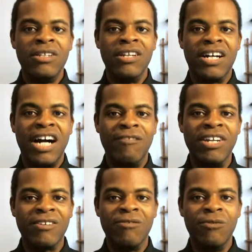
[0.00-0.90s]
the
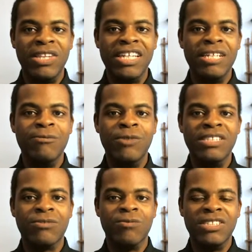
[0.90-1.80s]
conflict within him
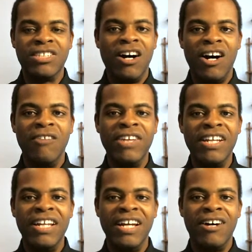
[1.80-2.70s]
was resolved,
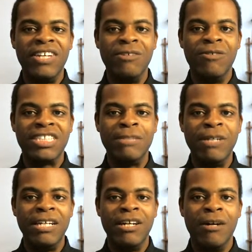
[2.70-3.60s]
and now he wants to
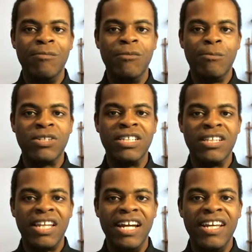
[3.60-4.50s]
be a person
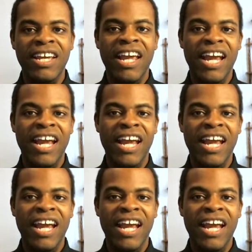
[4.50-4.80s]
of the light.